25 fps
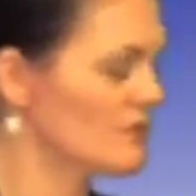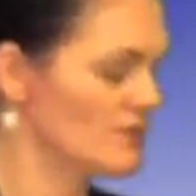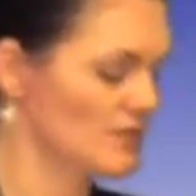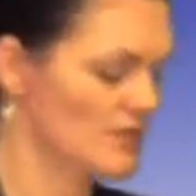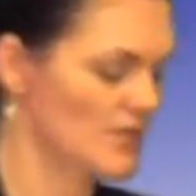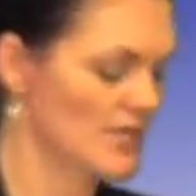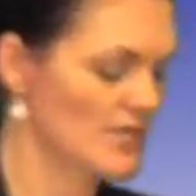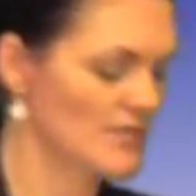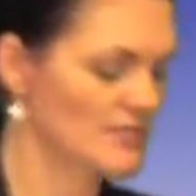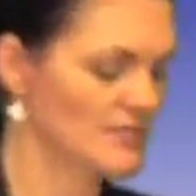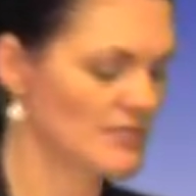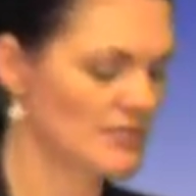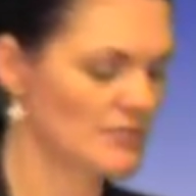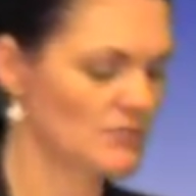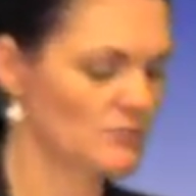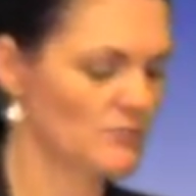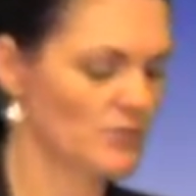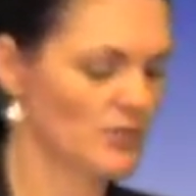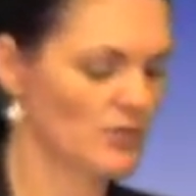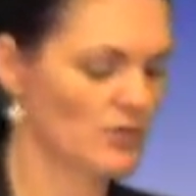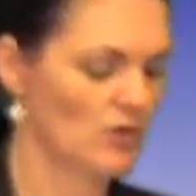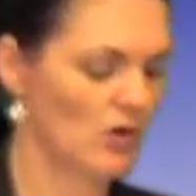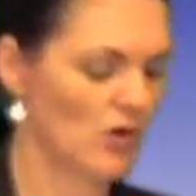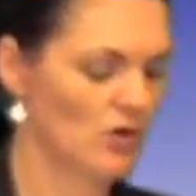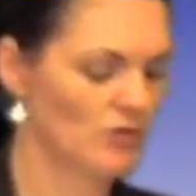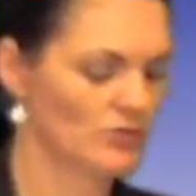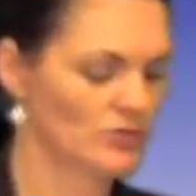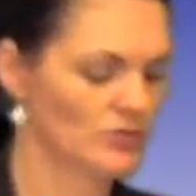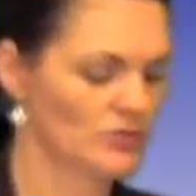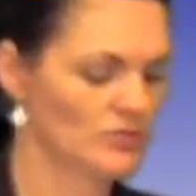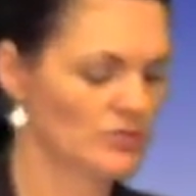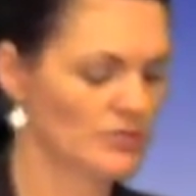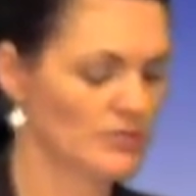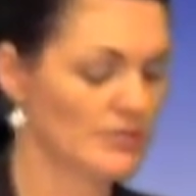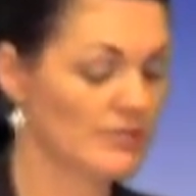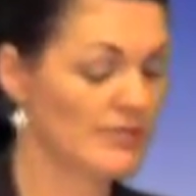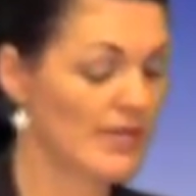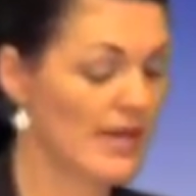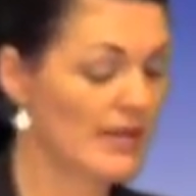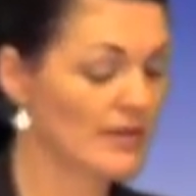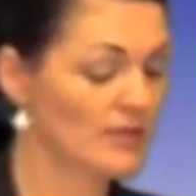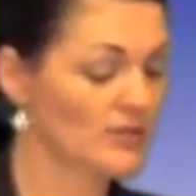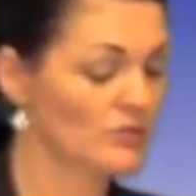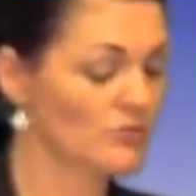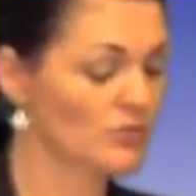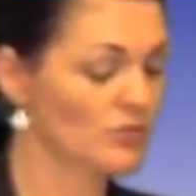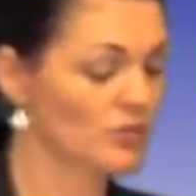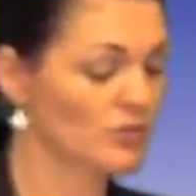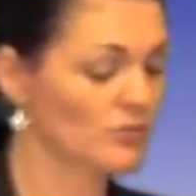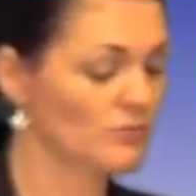This is because the
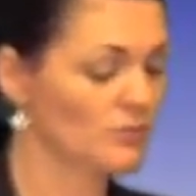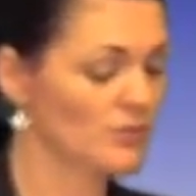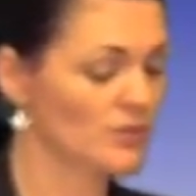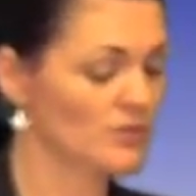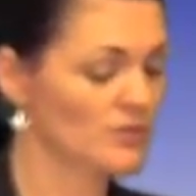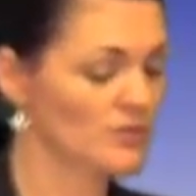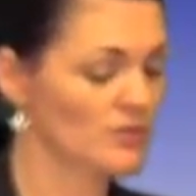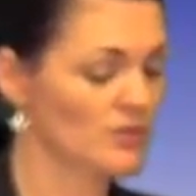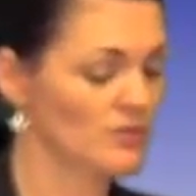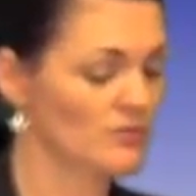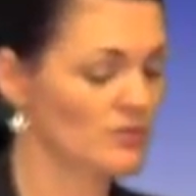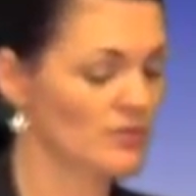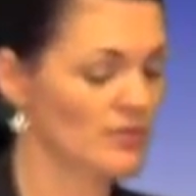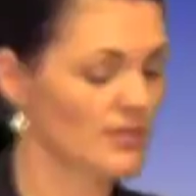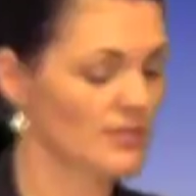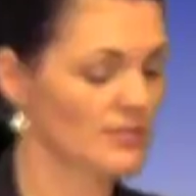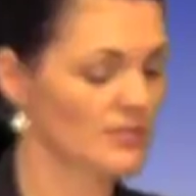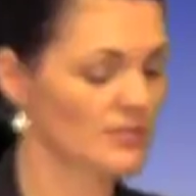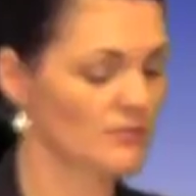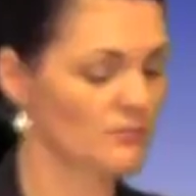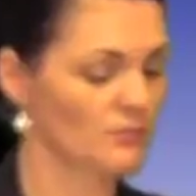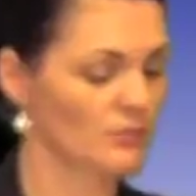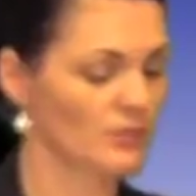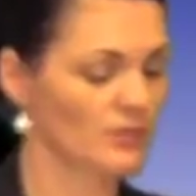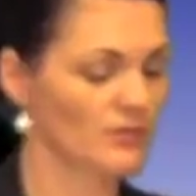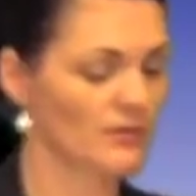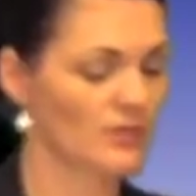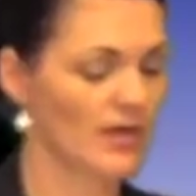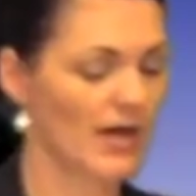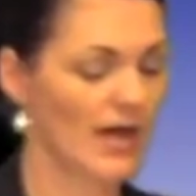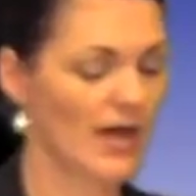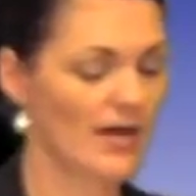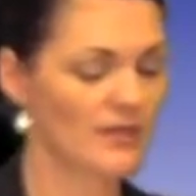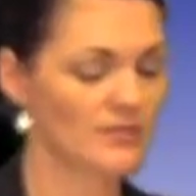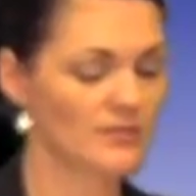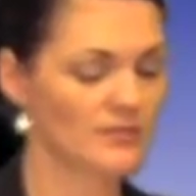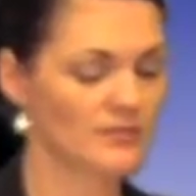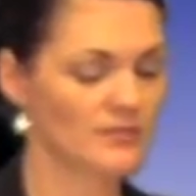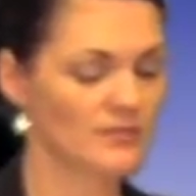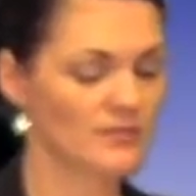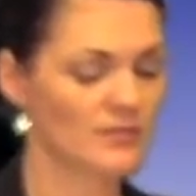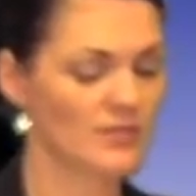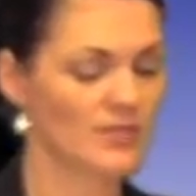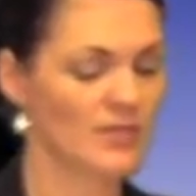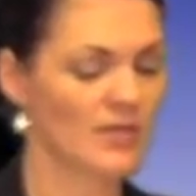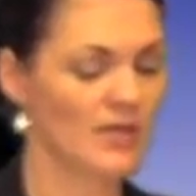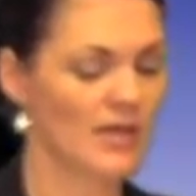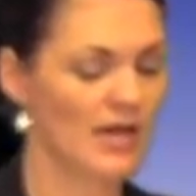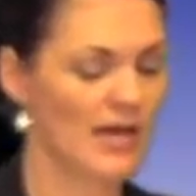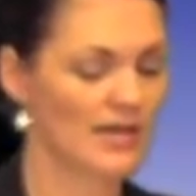yellow could be associated with the hazard
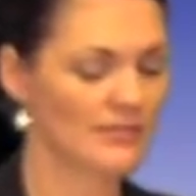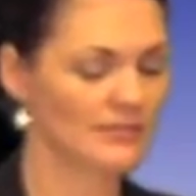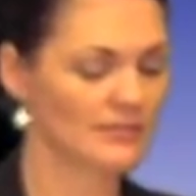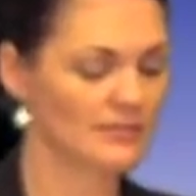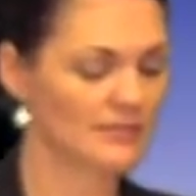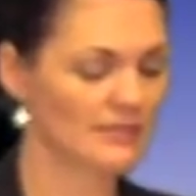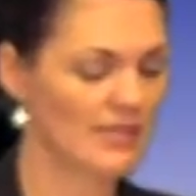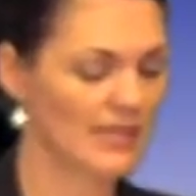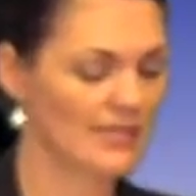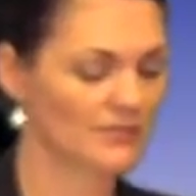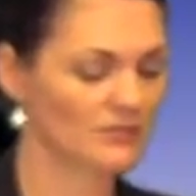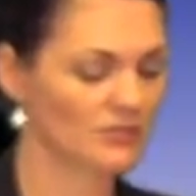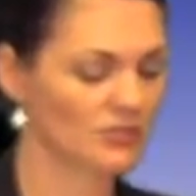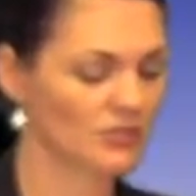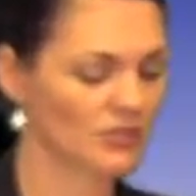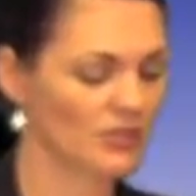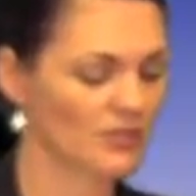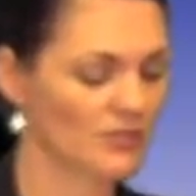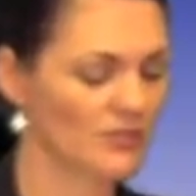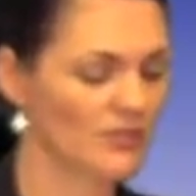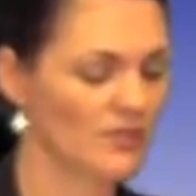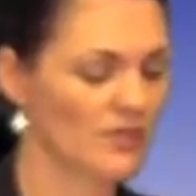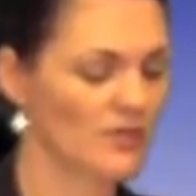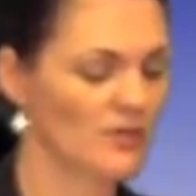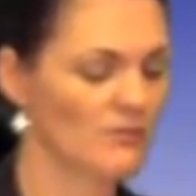and danger,